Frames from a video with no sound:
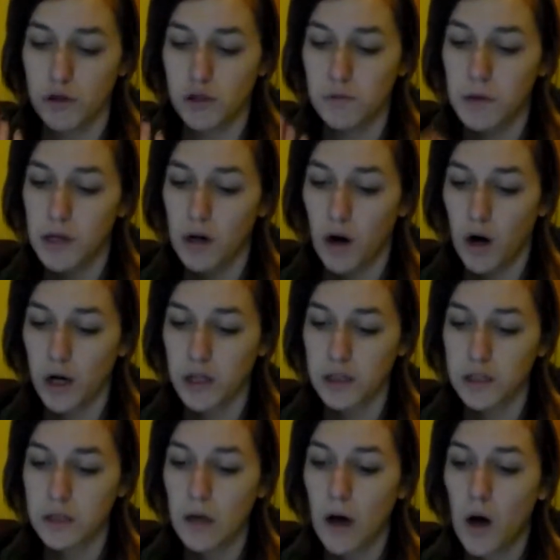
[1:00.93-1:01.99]

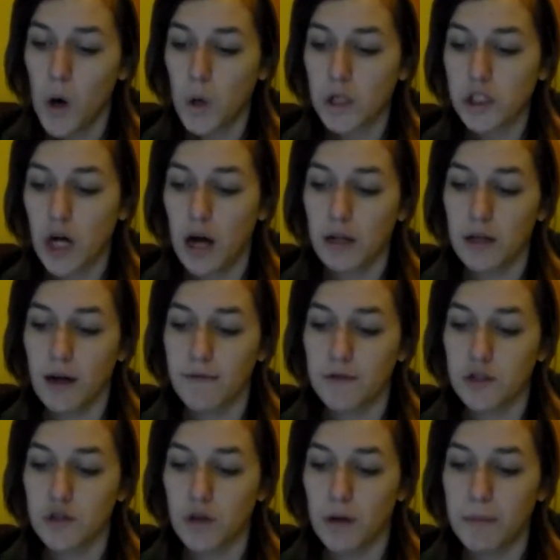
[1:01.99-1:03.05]
sweethearts or chocolate
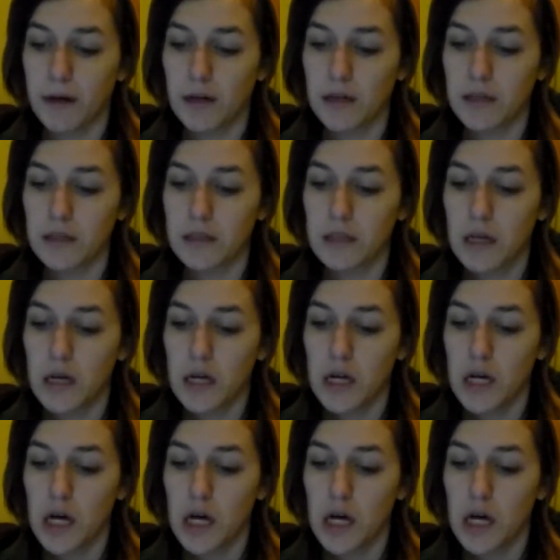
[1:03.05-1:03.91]
covered strawberries?